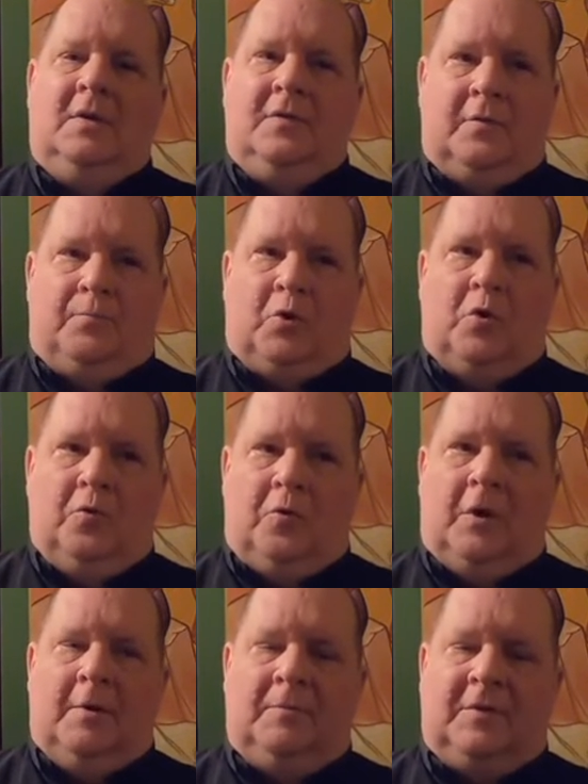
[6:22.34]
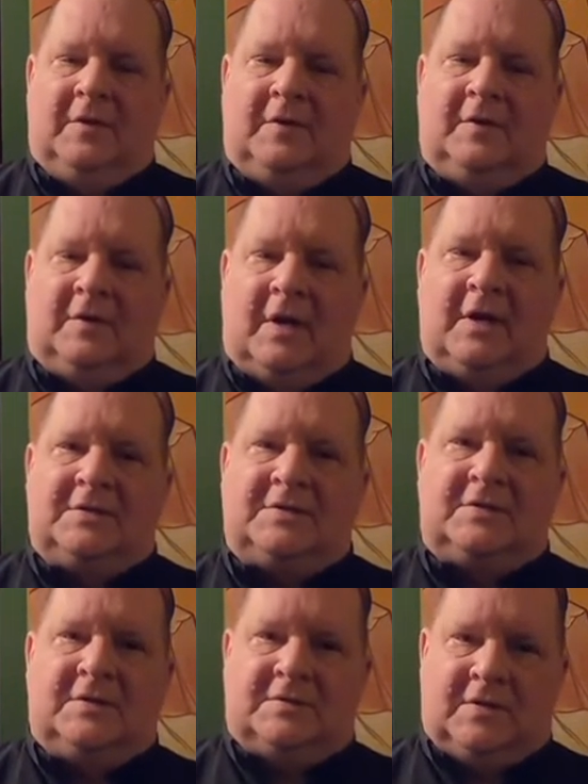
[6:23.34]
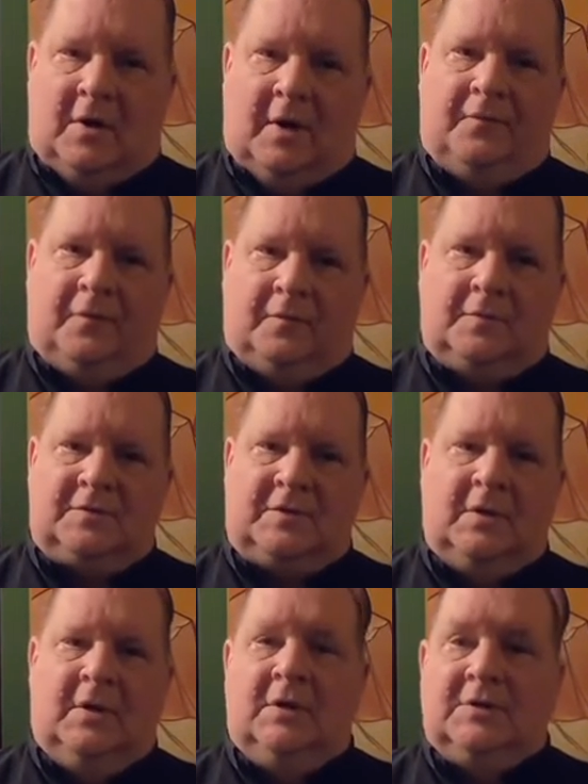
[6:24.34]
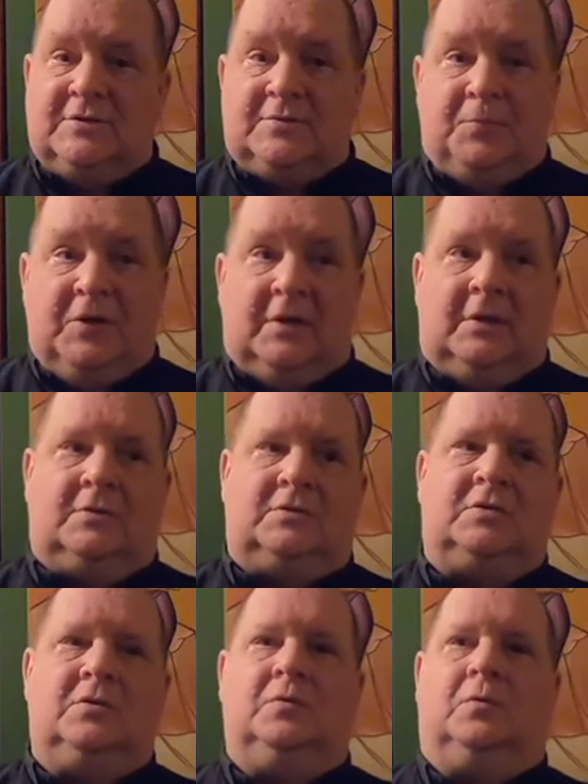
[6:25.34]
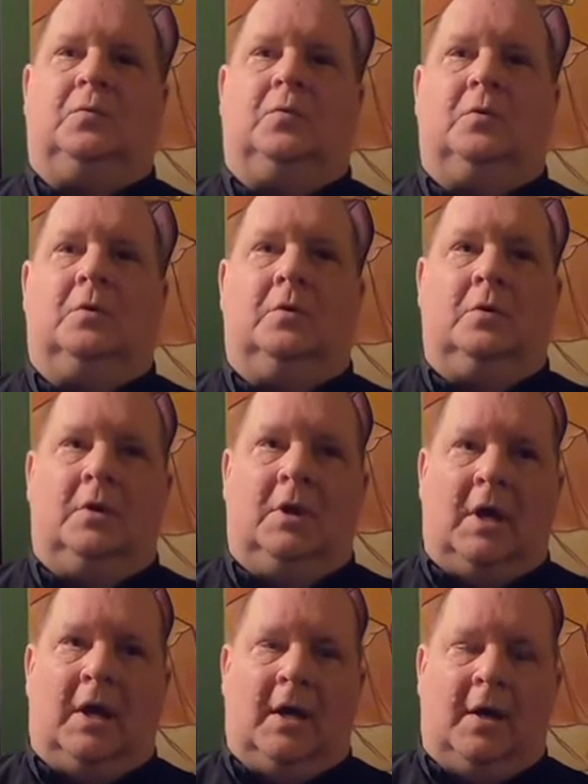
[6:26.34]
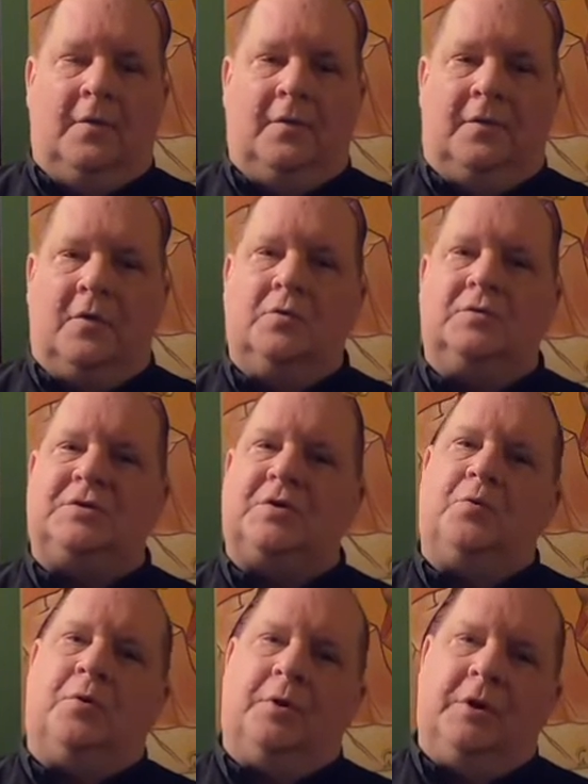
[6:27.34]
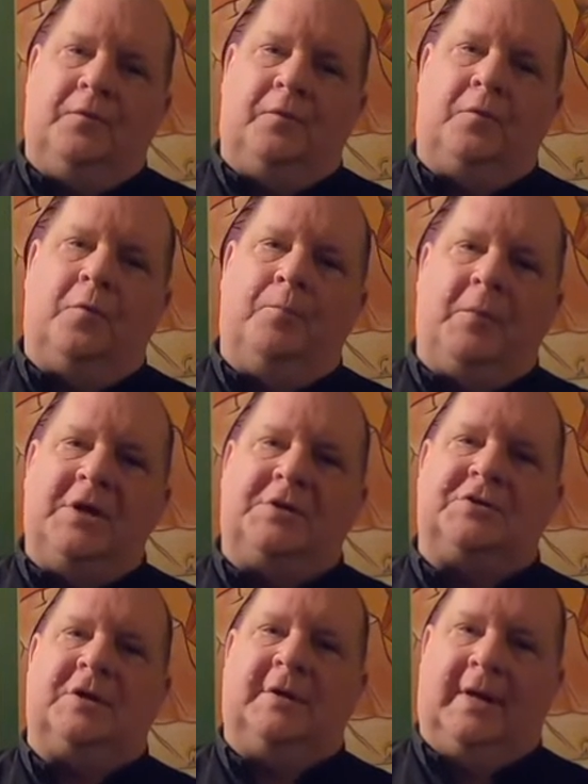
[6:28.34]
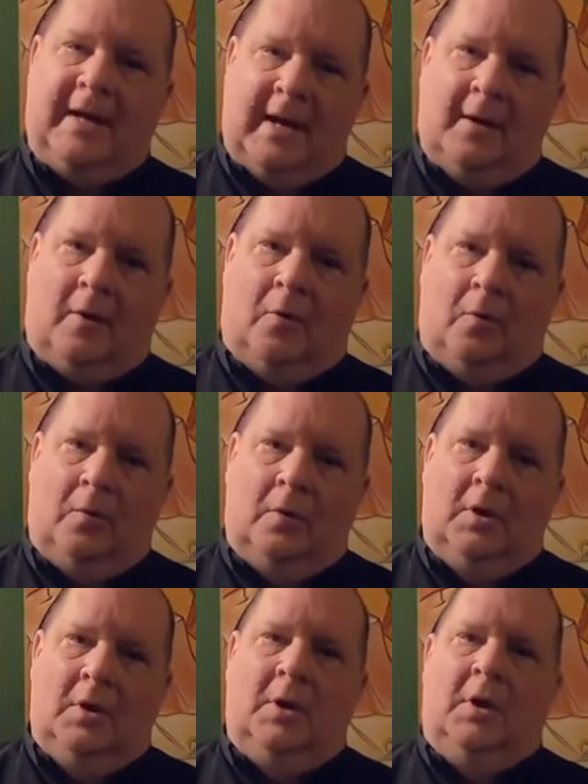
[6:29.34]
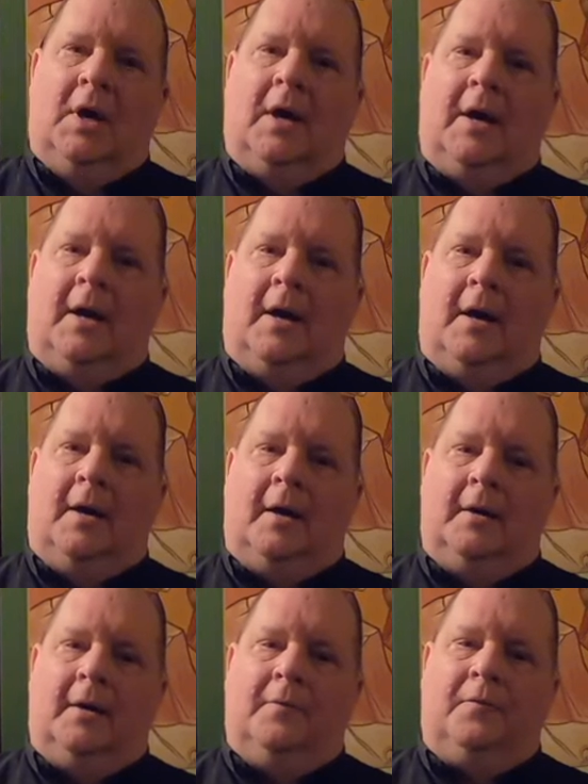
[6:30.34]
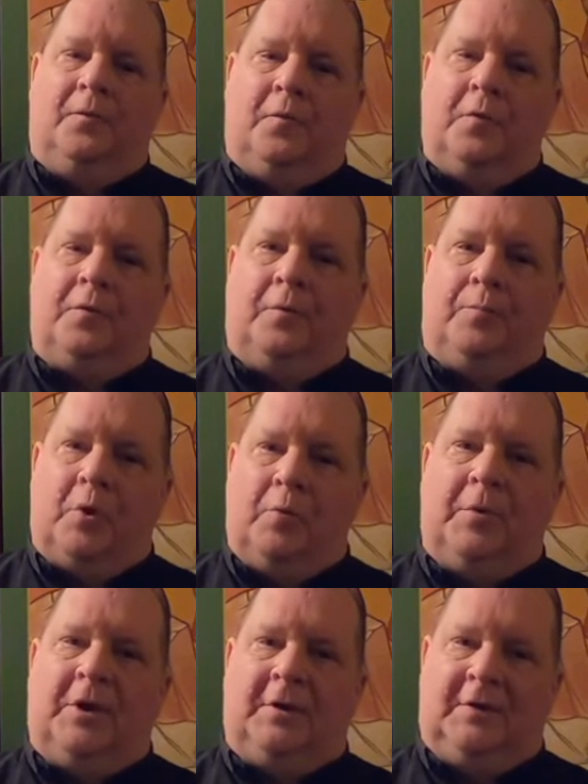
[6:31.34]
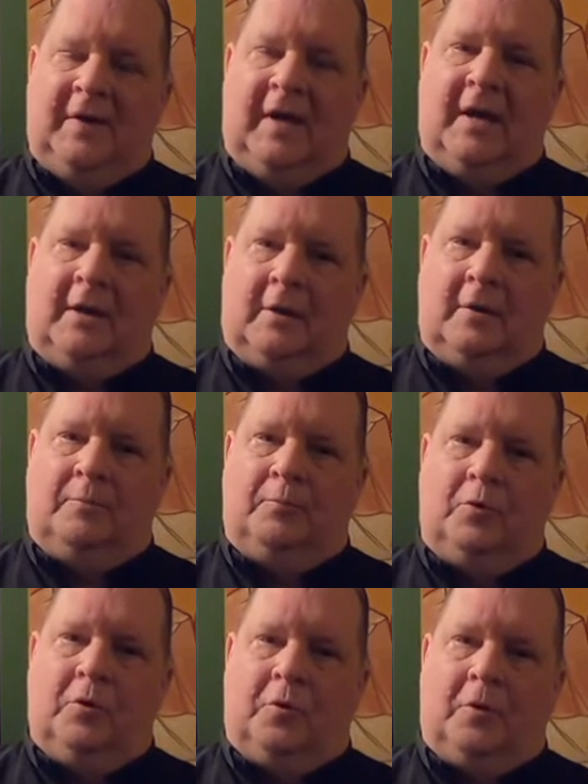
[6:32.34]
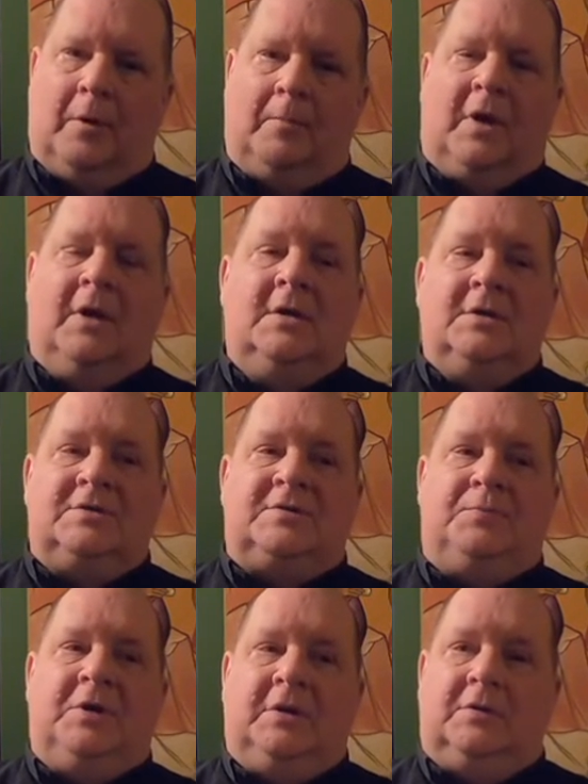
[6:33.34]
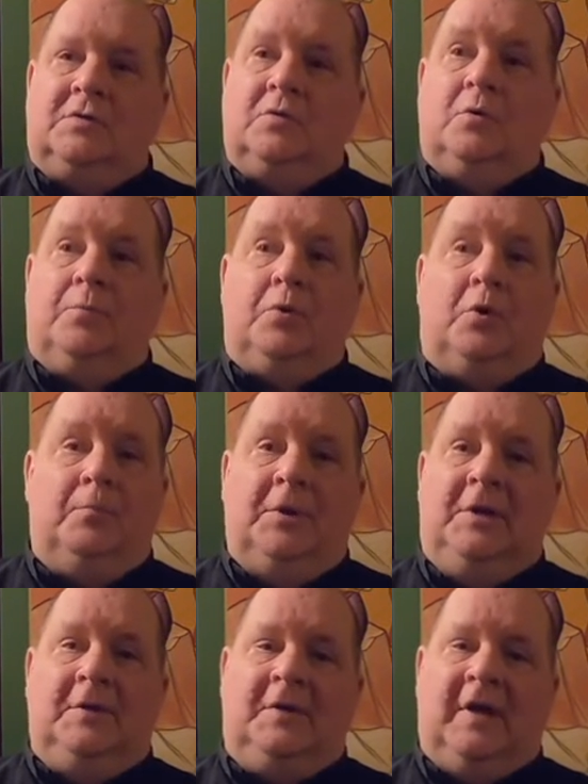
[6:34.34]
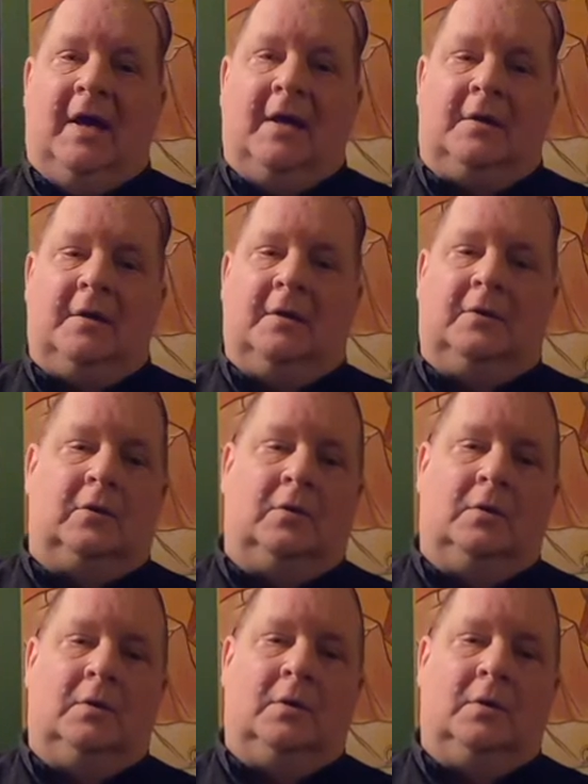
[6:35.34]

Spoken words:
the program that the diocese offers. Speak to those who are in formation now for the permanent diaconate program. Speak to a permanent diaconate